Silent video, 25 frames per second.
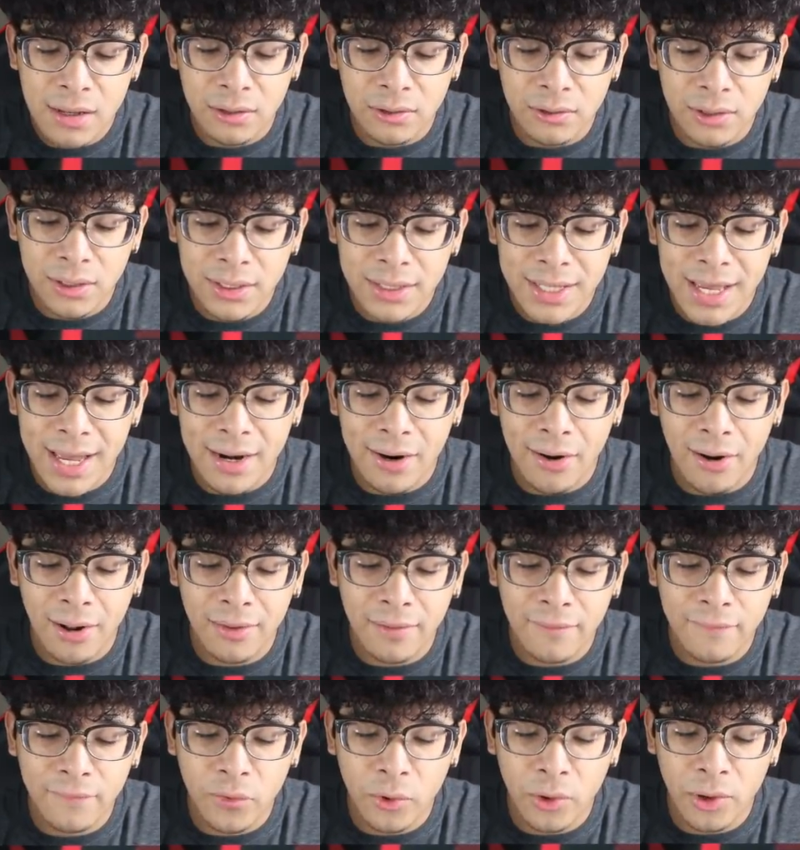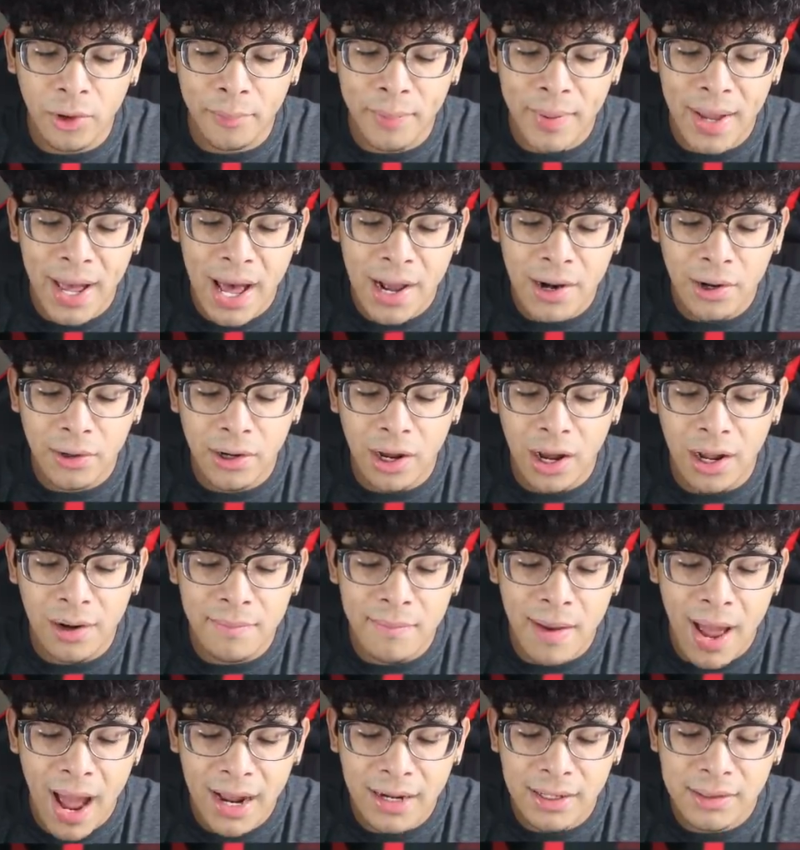Look at that holofoil pattern on
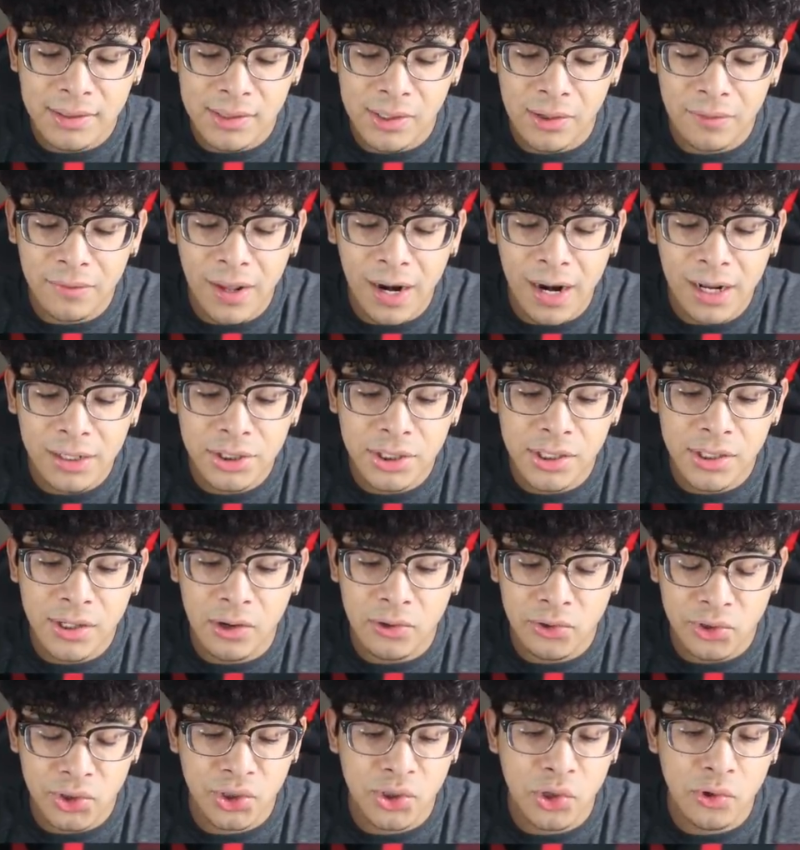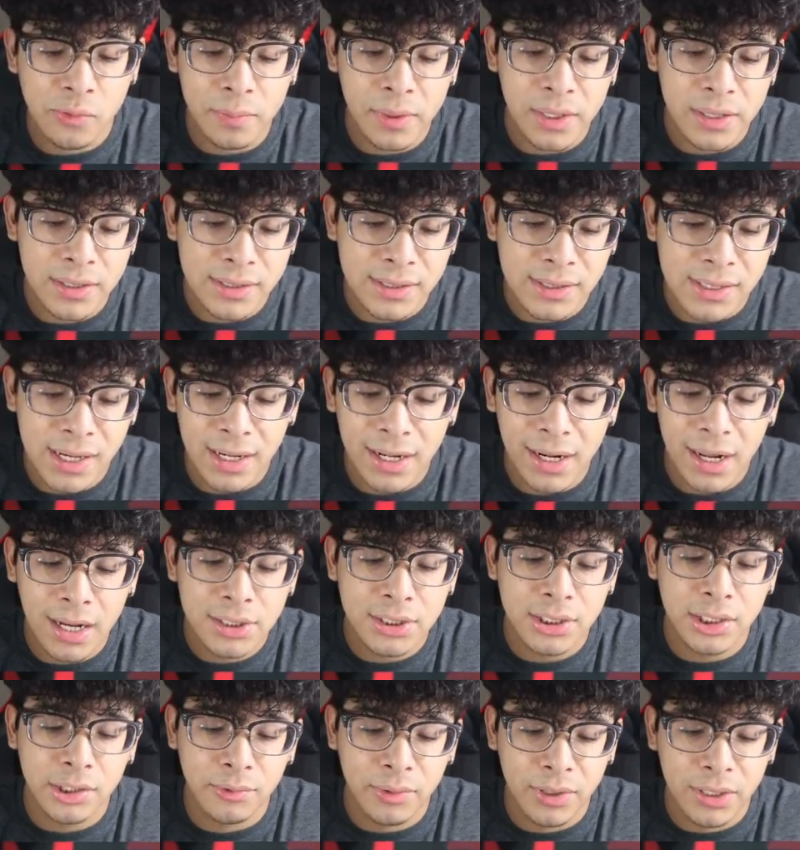Magneton. That actually goes stupid insane. I
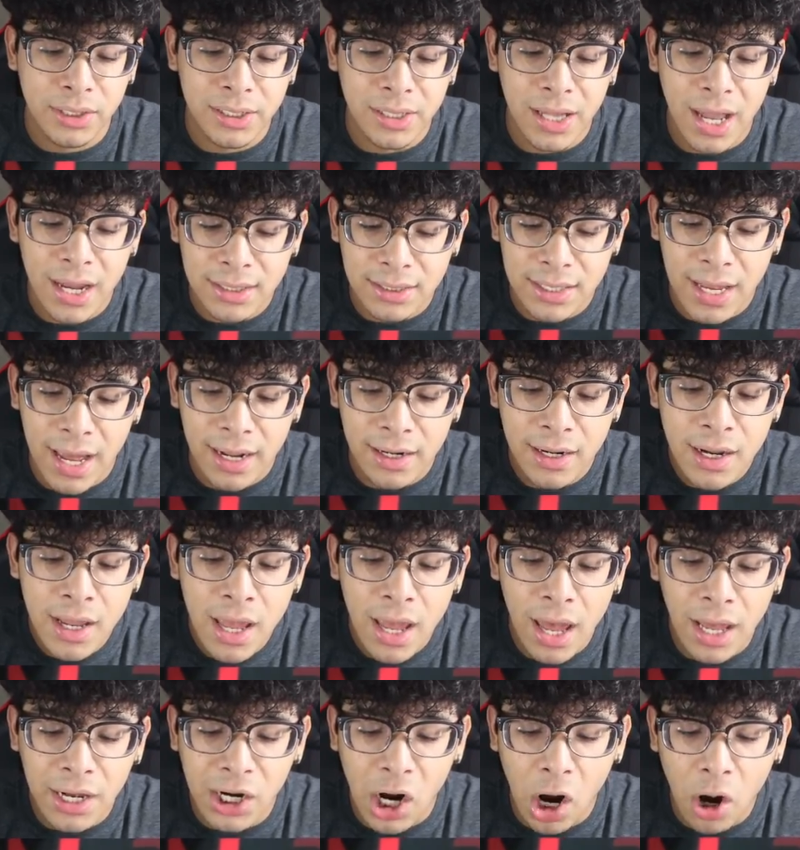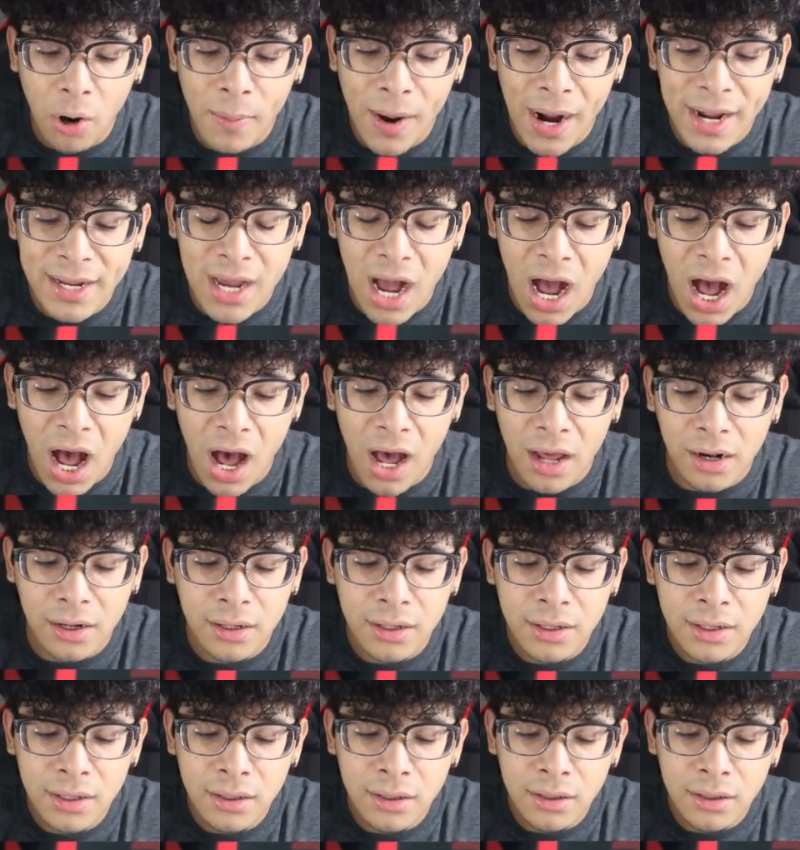actually really like that. And oh my god!